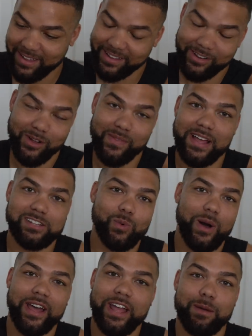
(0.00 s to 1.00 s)
you know, that's
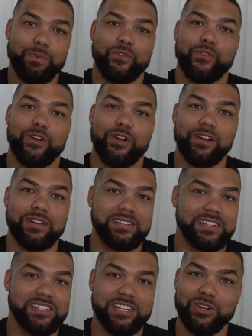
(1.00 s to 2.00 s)
why I prefer
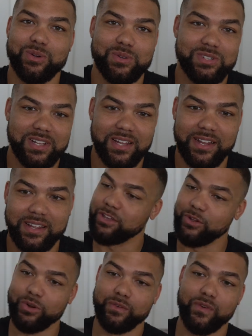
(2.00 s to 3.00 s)
Disney Cruise Line.
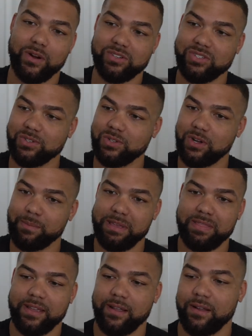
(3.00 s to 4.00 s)
Universal, I
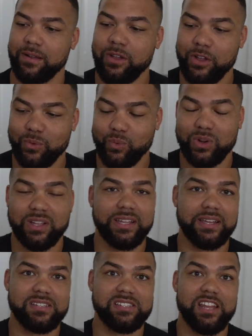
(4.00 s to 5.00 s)
mean, they're
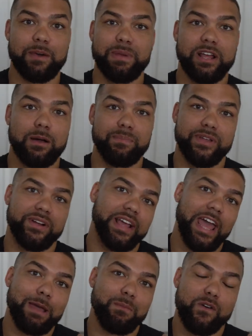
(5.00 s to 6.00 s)
really stepping up their
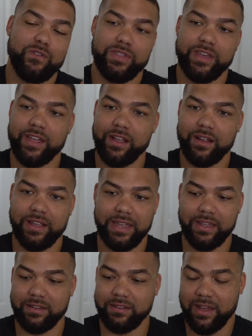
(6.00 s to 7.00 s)
game over there,
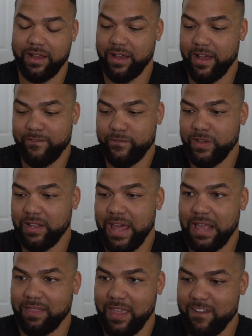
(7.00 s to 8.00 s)
and I feel
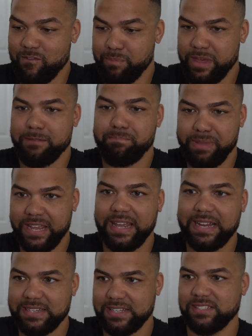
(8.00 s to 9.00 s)
like they've been
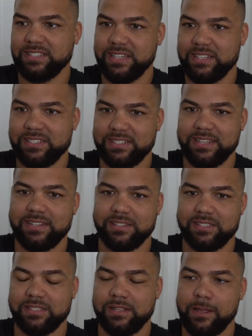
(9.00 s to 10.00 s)
beating Disney
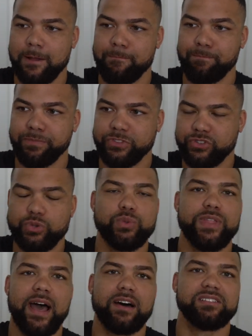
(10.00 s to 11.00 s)
since two
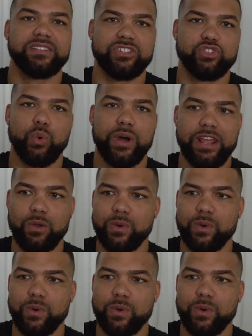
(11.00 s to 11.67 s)
thousand twenty